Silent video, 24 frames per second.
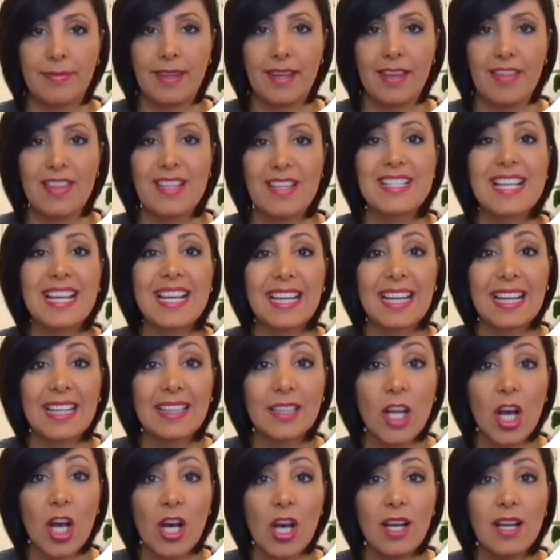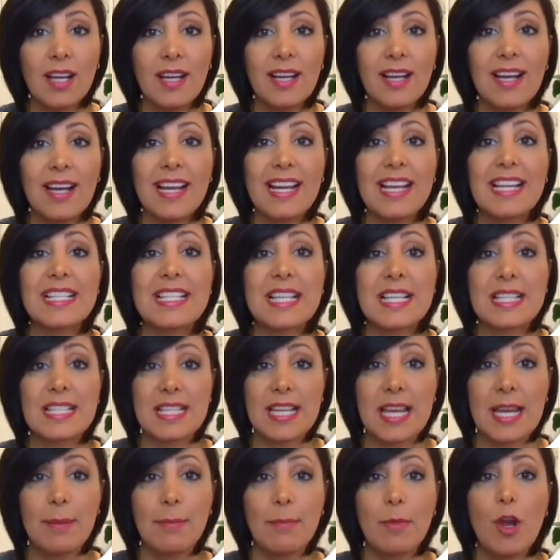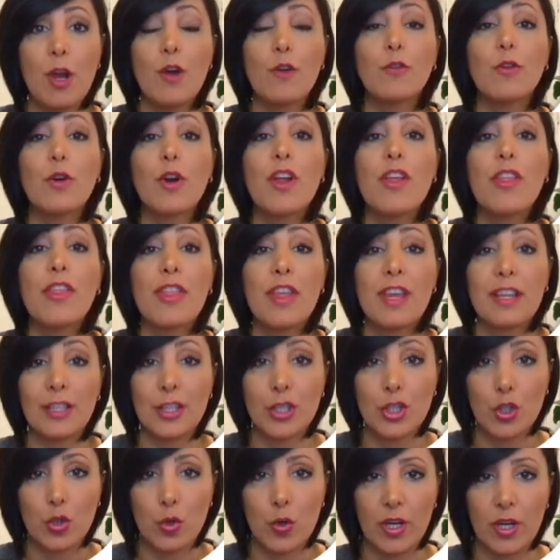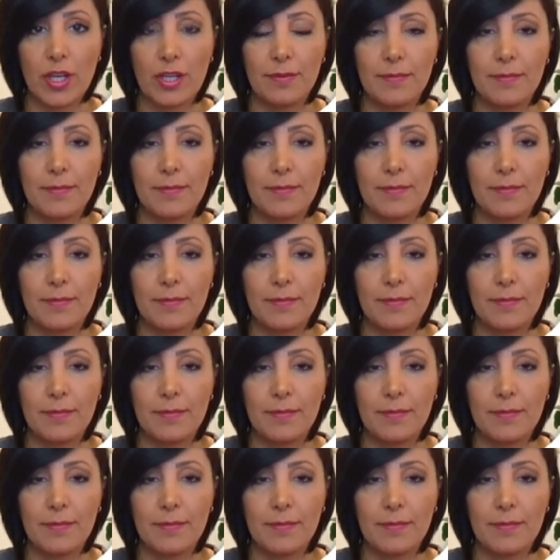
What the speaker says: The second law is the same for theta join.